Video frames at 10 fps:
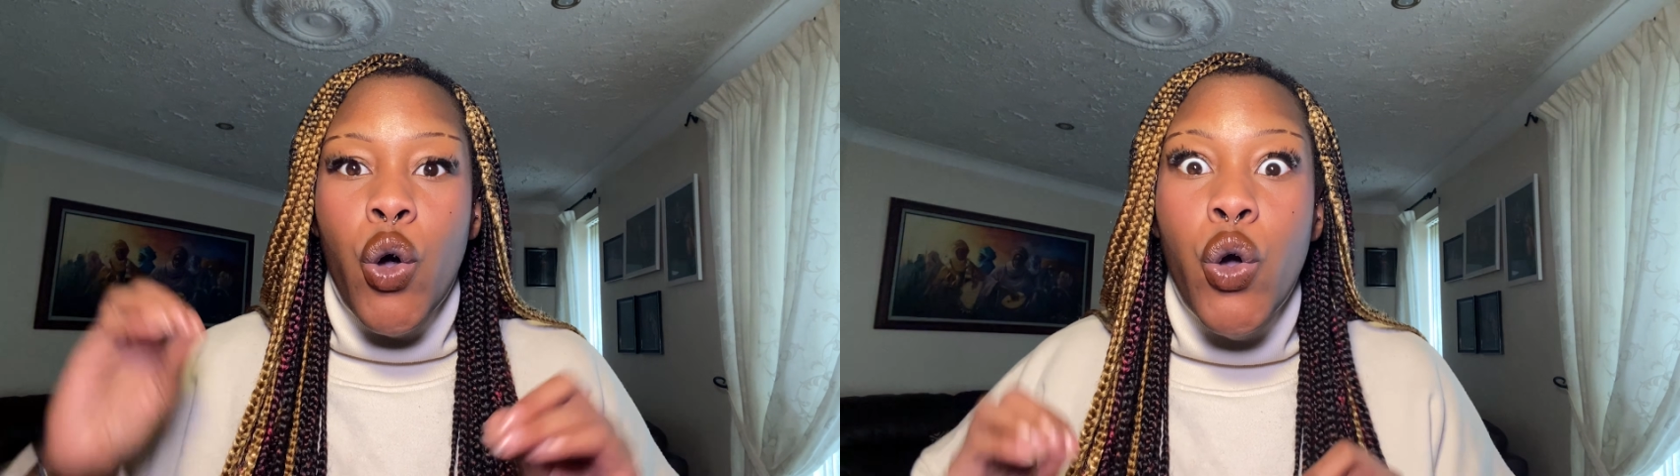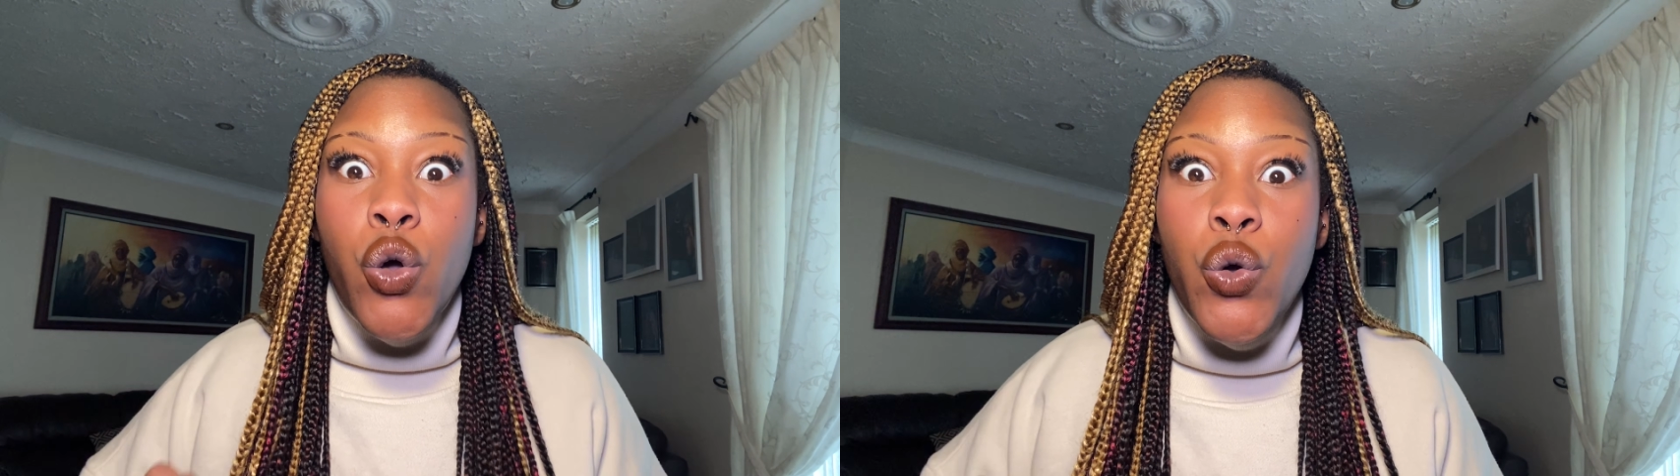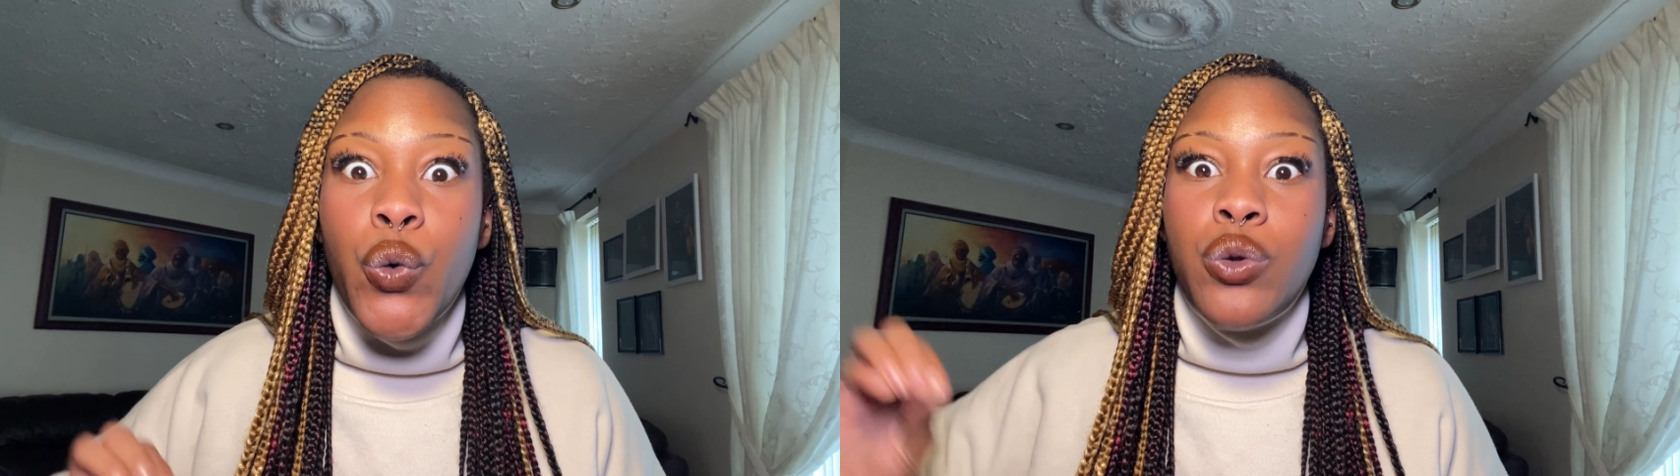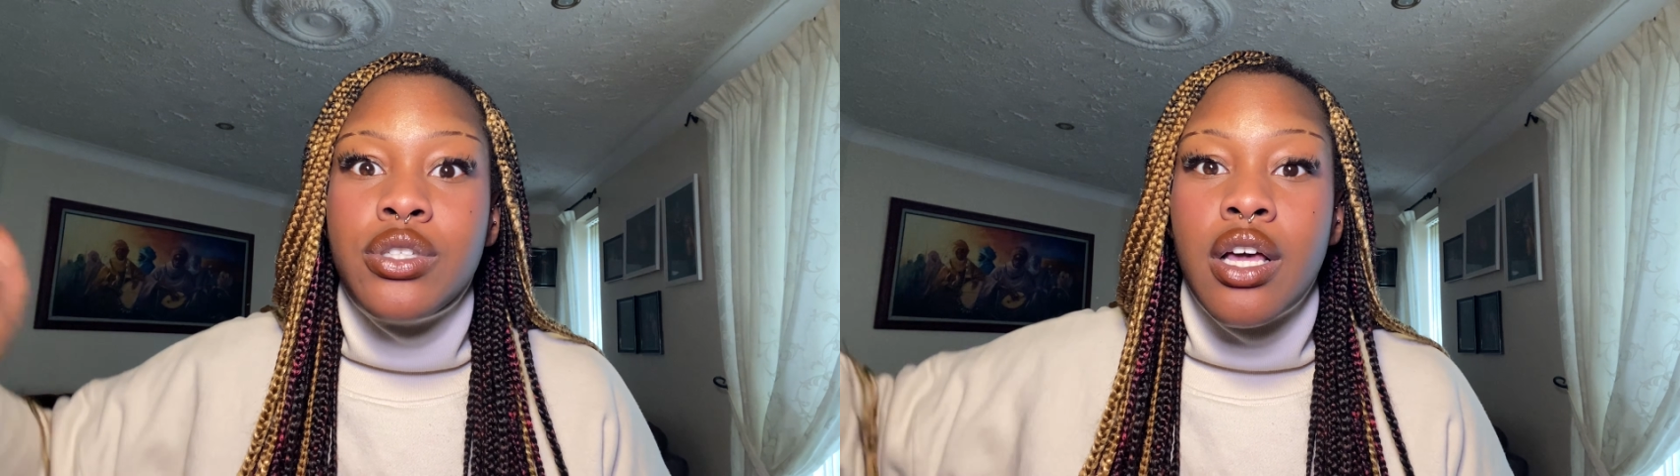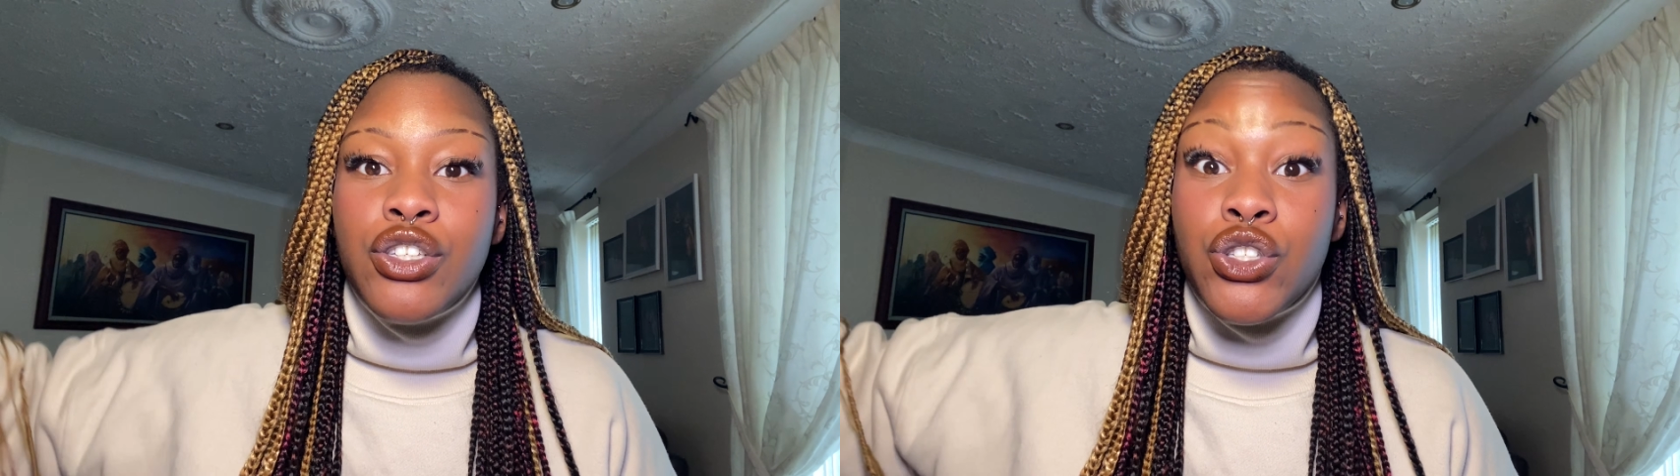
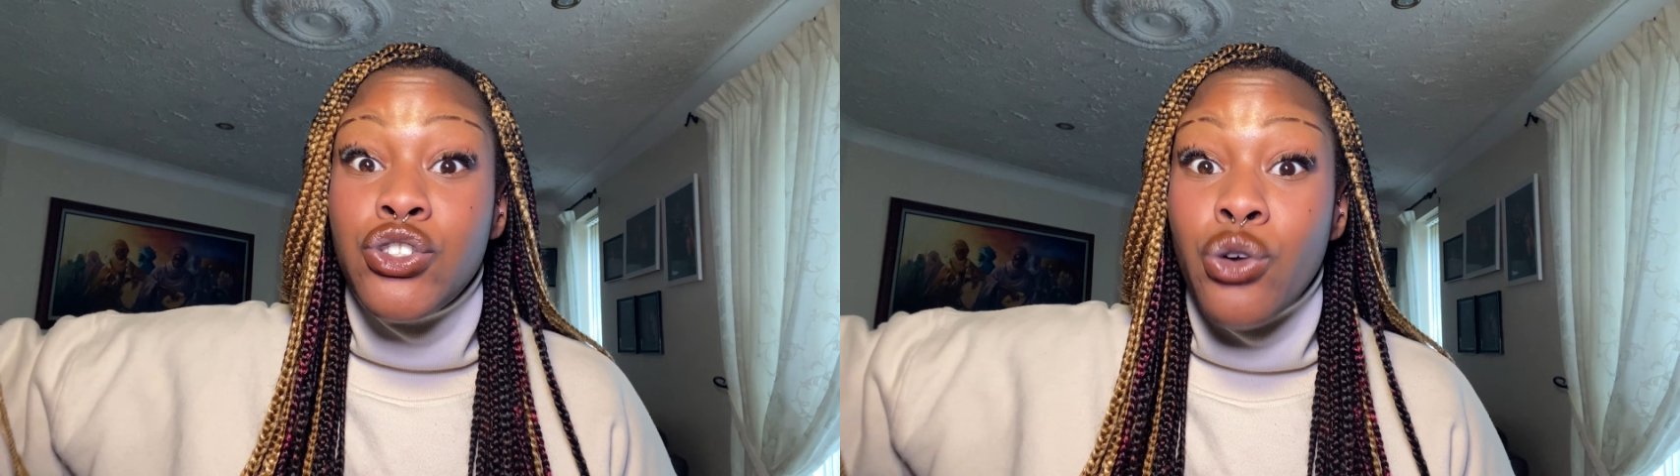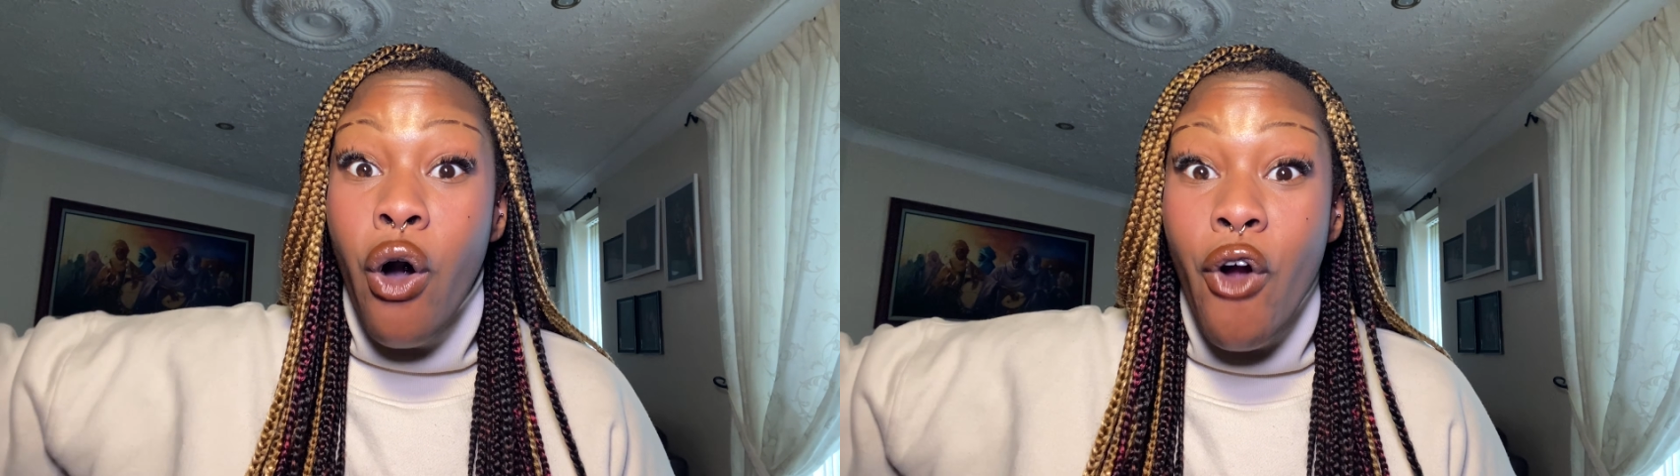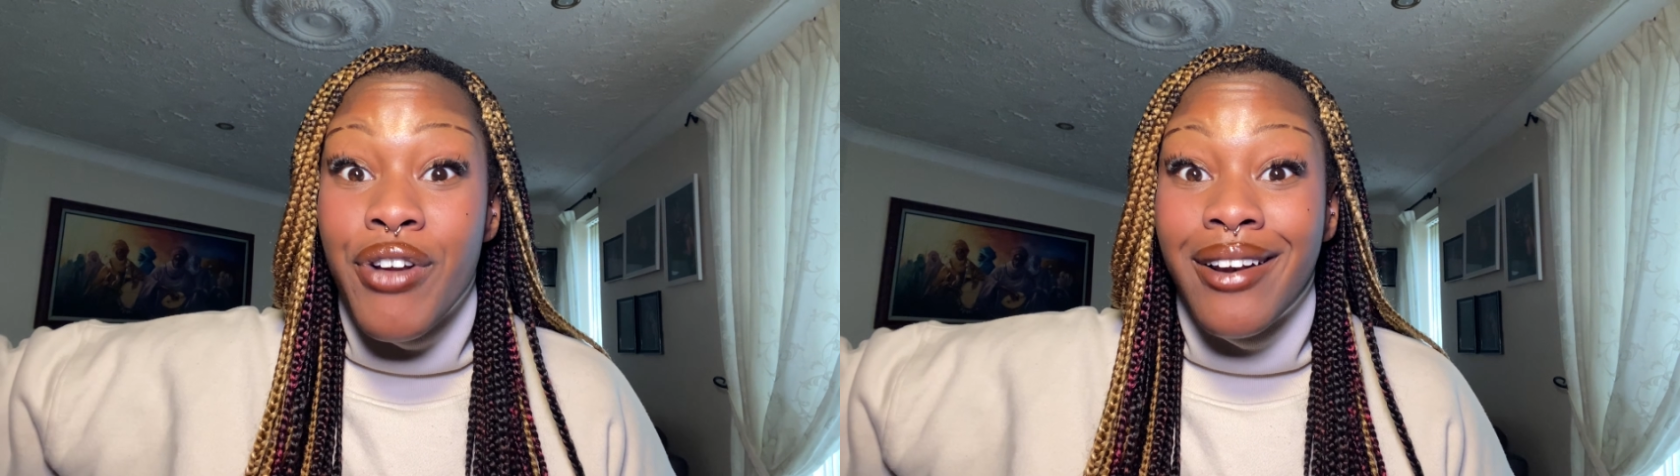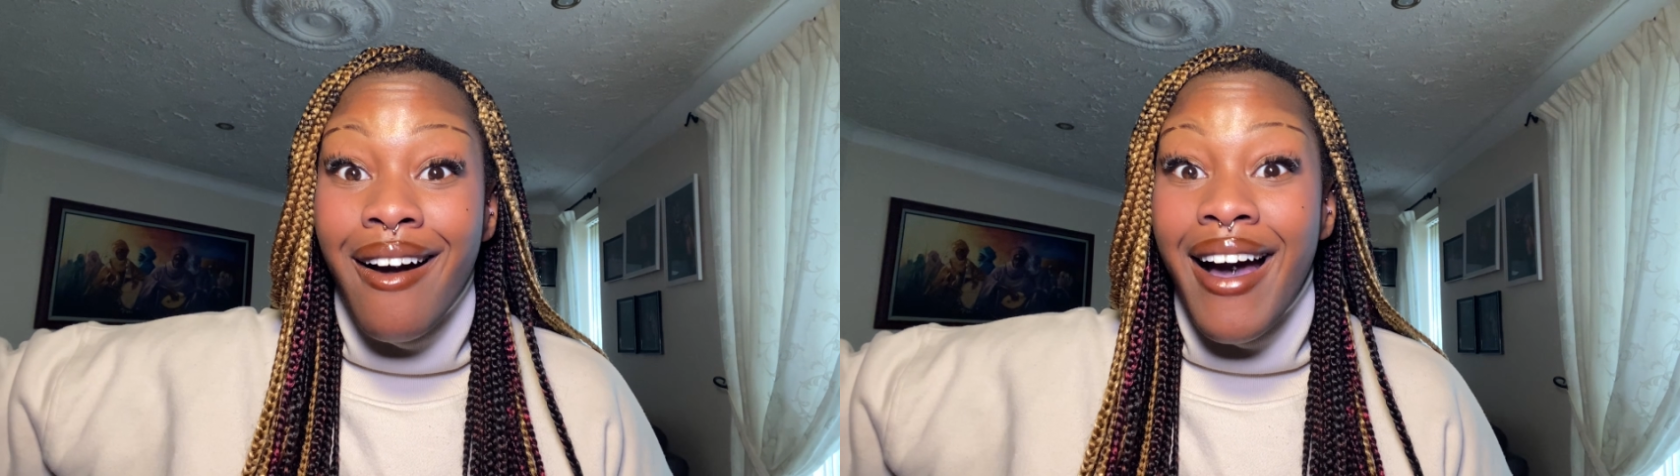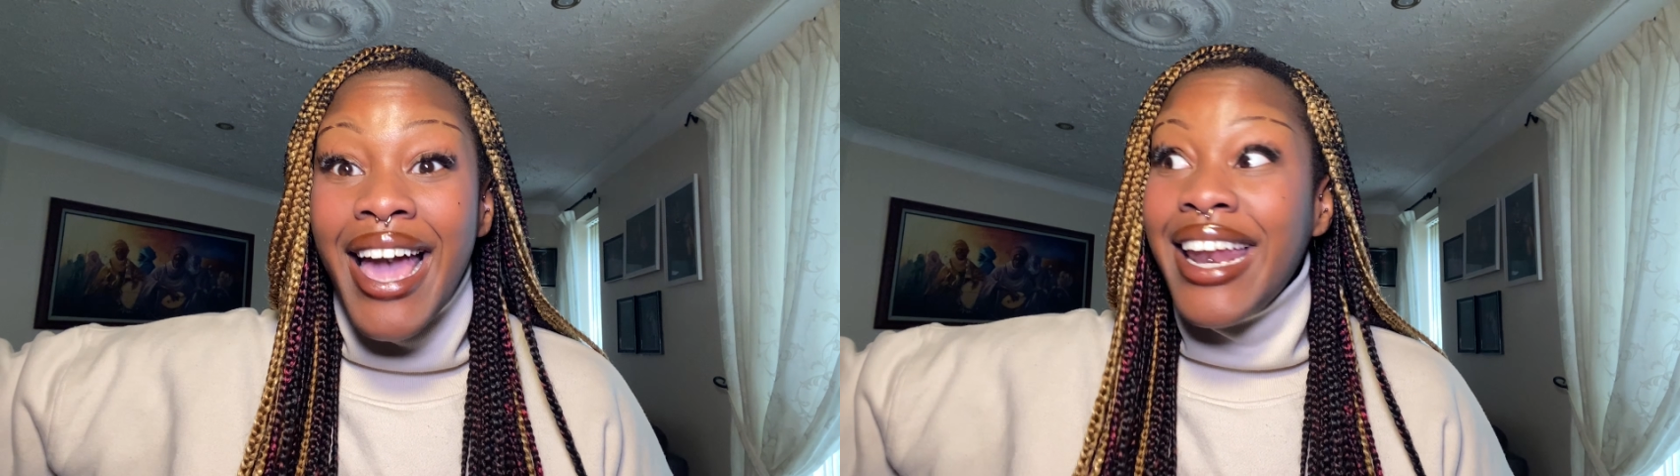whose
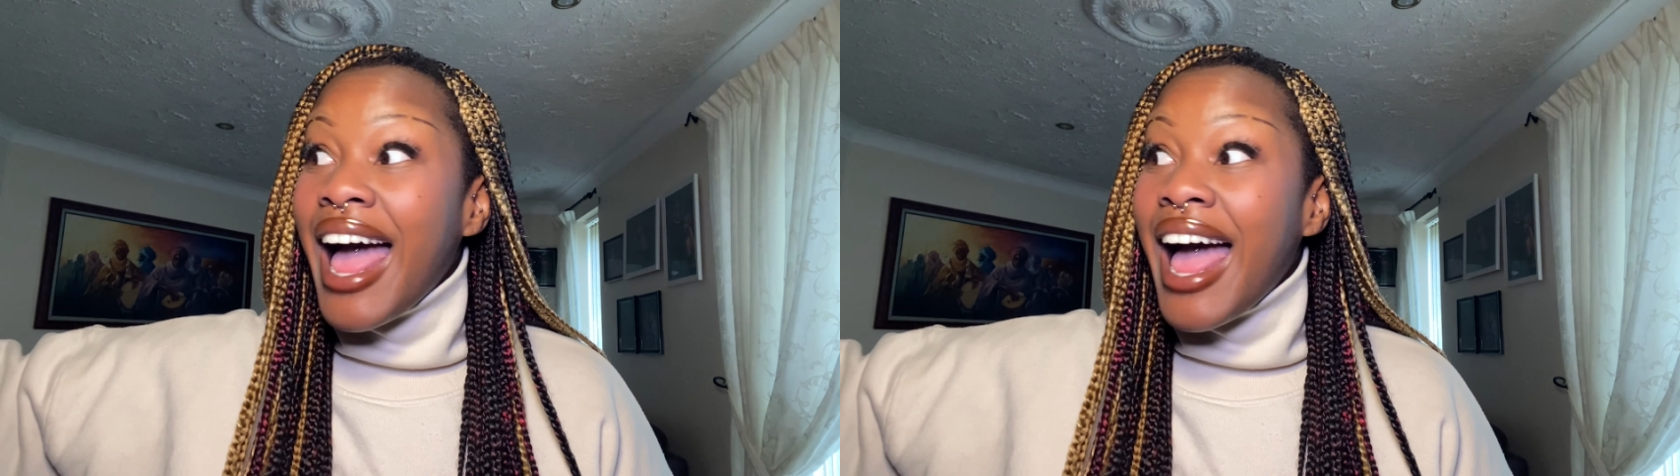storyline